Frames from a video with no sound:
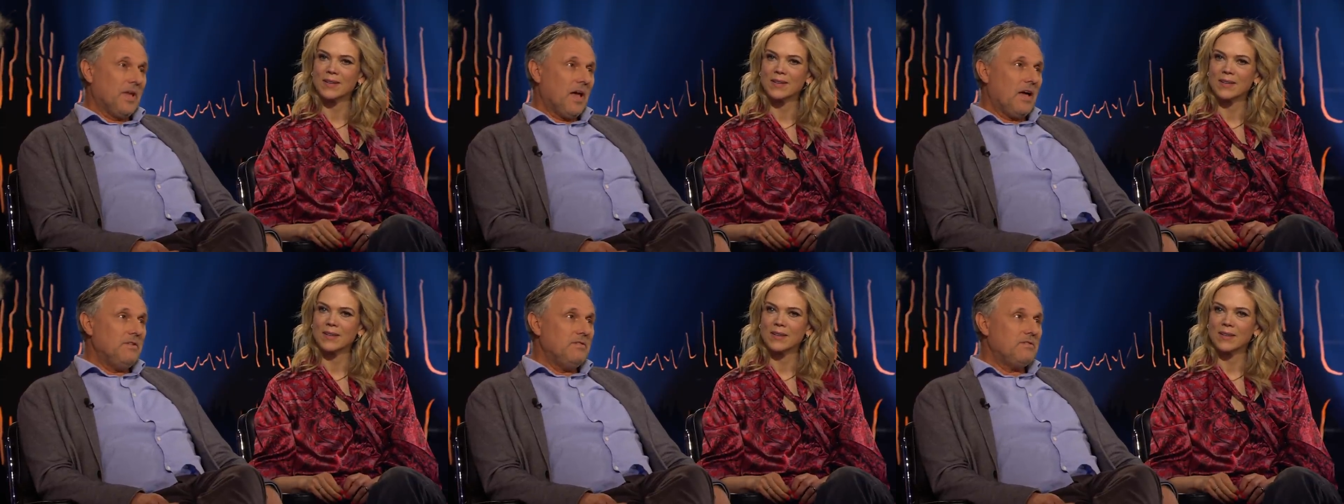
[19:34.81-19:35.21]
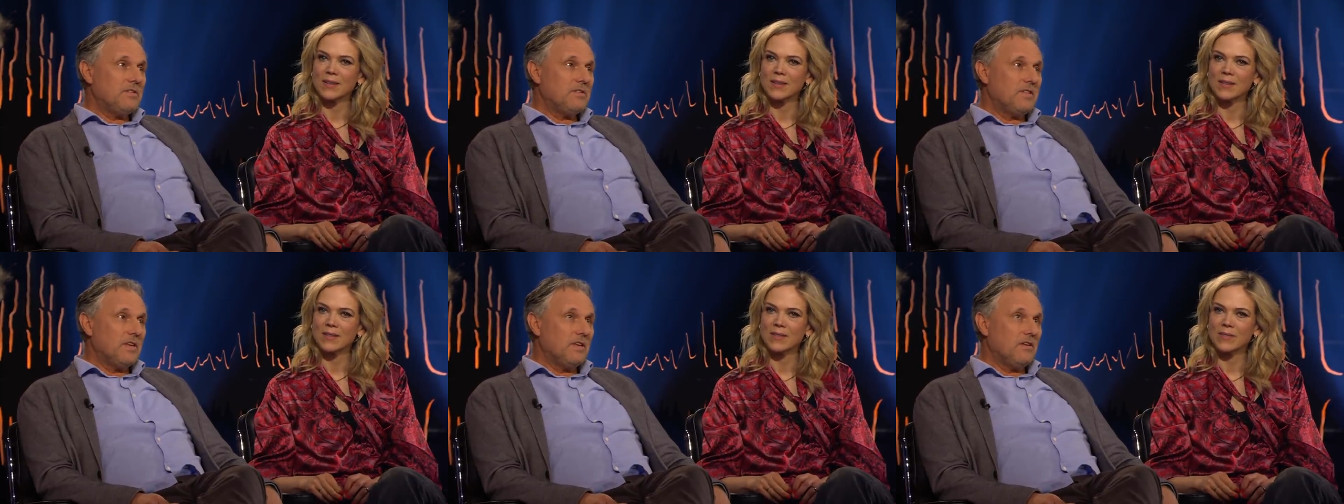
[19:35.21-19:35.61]
Speaker 1: And you
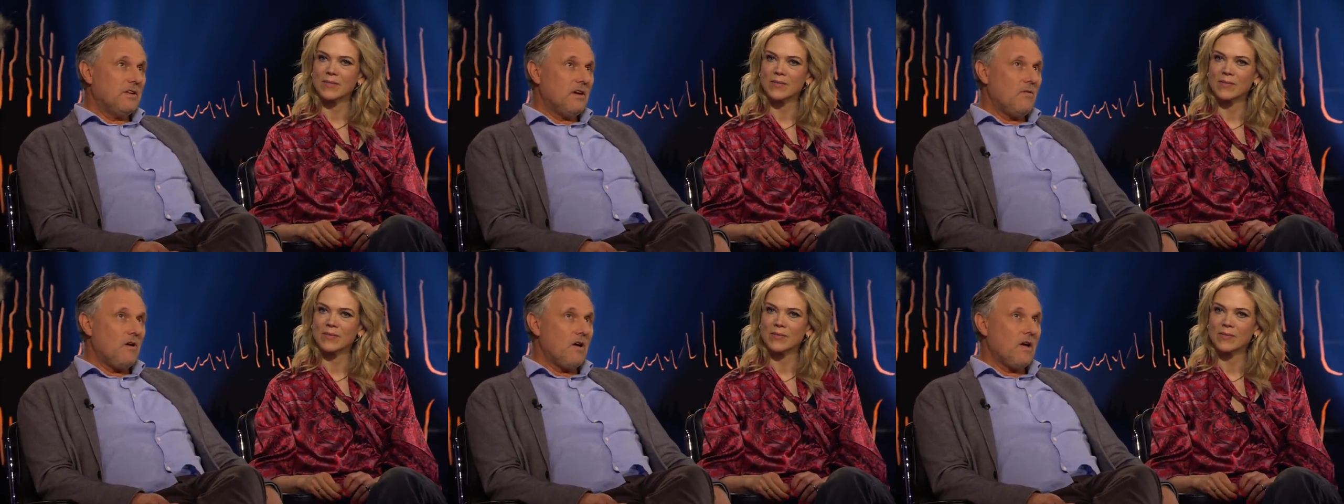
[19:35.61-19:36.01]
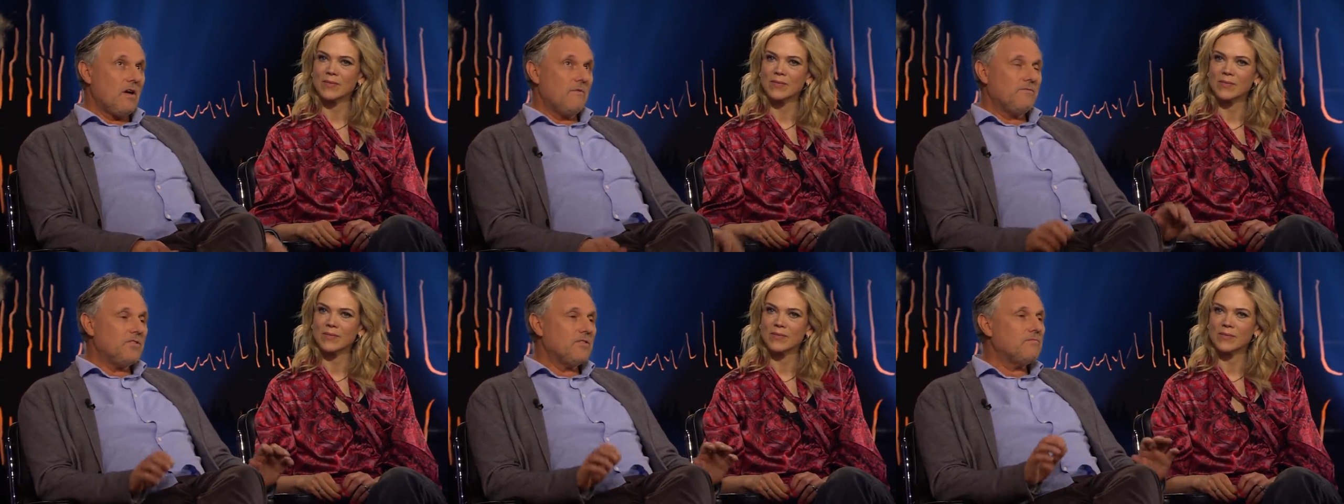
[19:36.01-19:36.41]
just think, you know what?
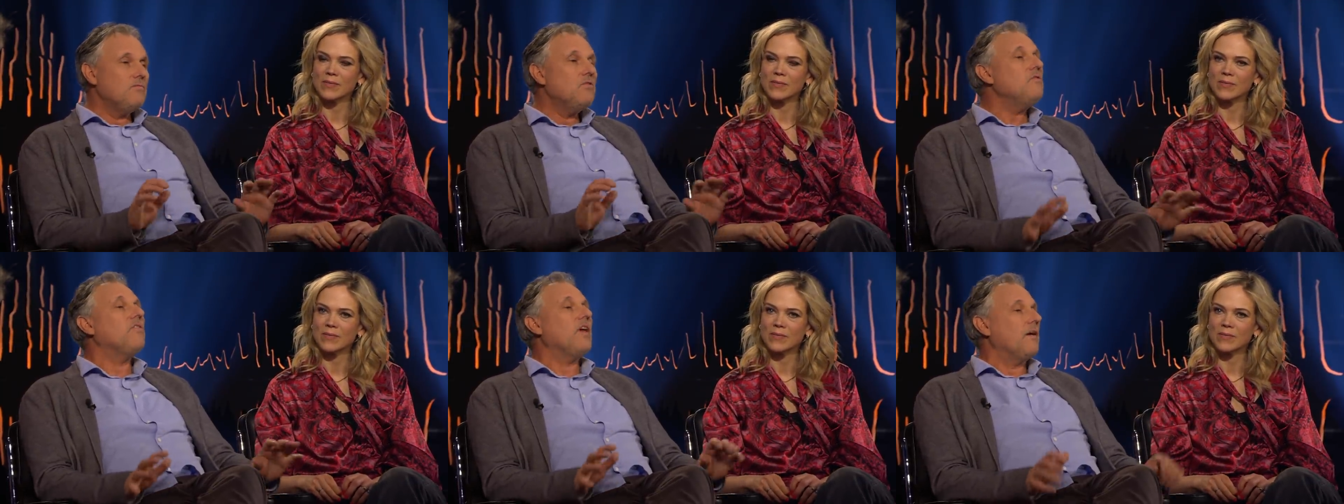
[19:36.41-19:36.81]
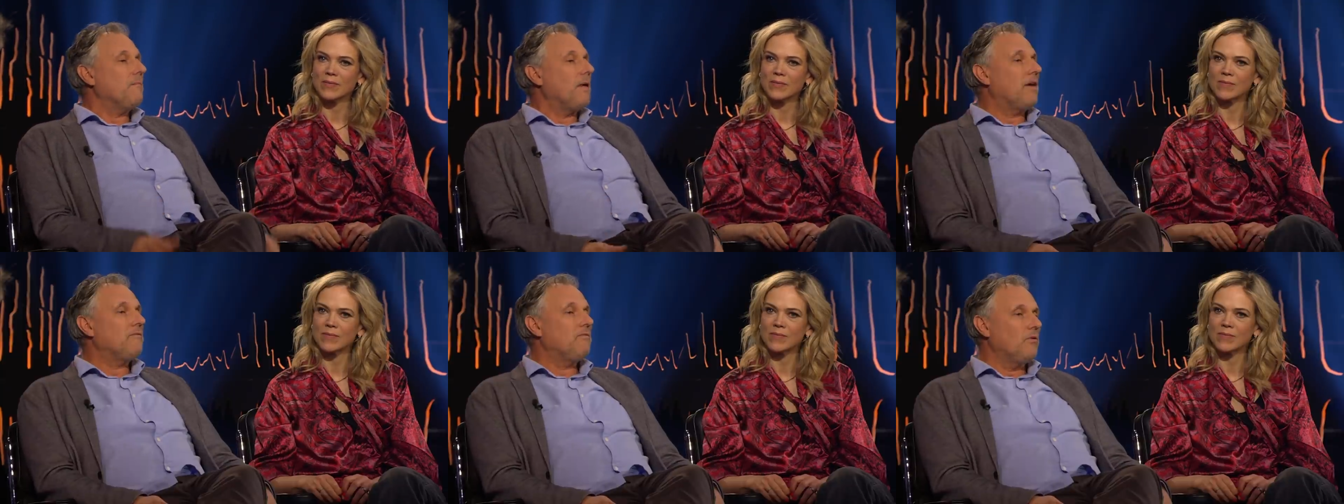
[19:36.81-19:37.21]
I've just moved that
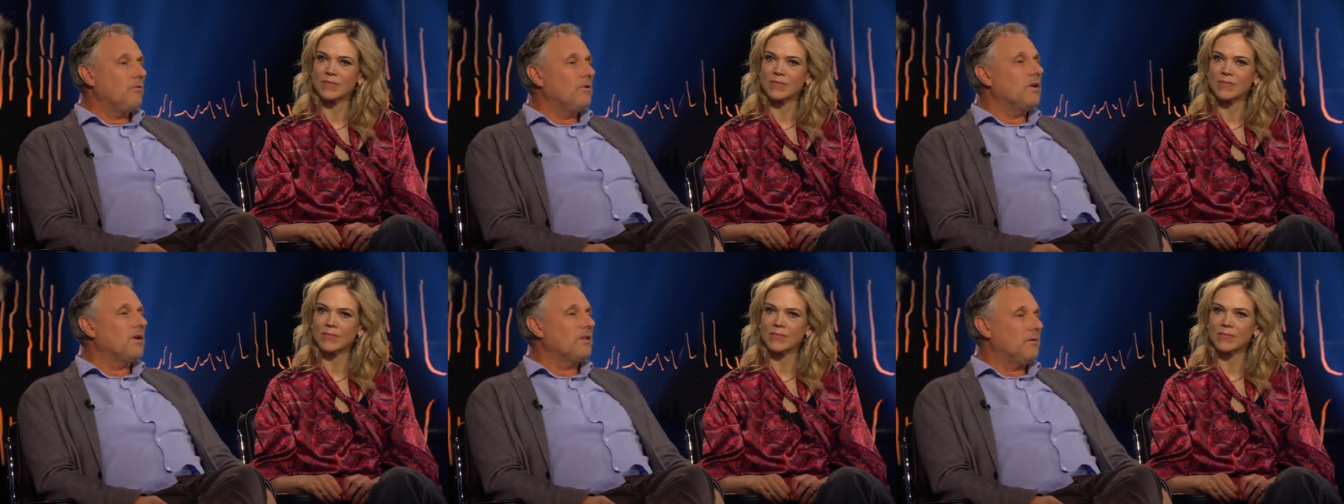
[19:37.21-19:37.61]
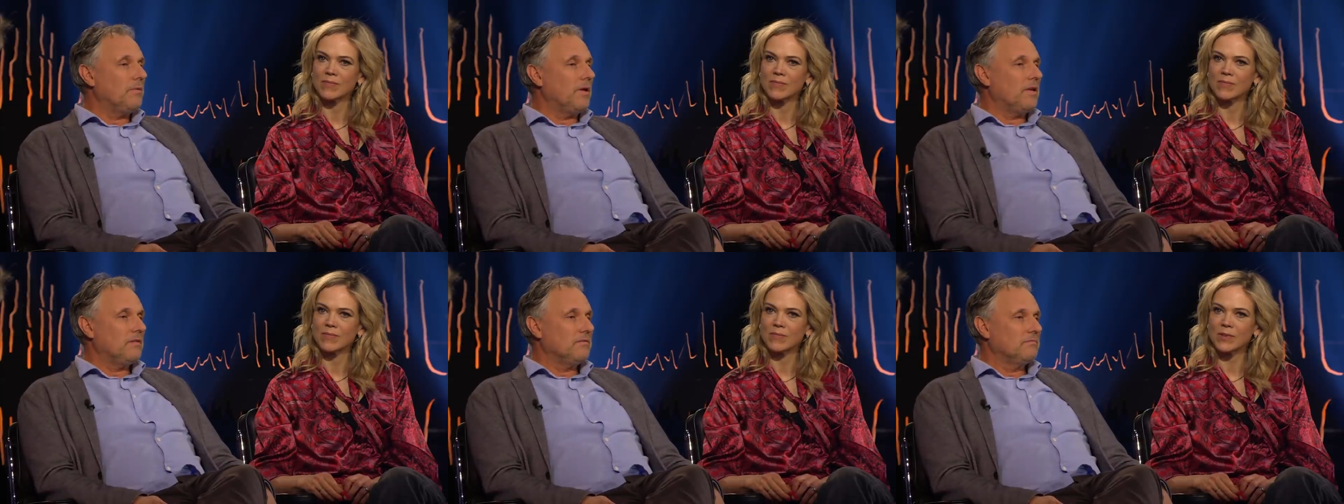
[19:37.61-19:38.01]
man forward a little bit,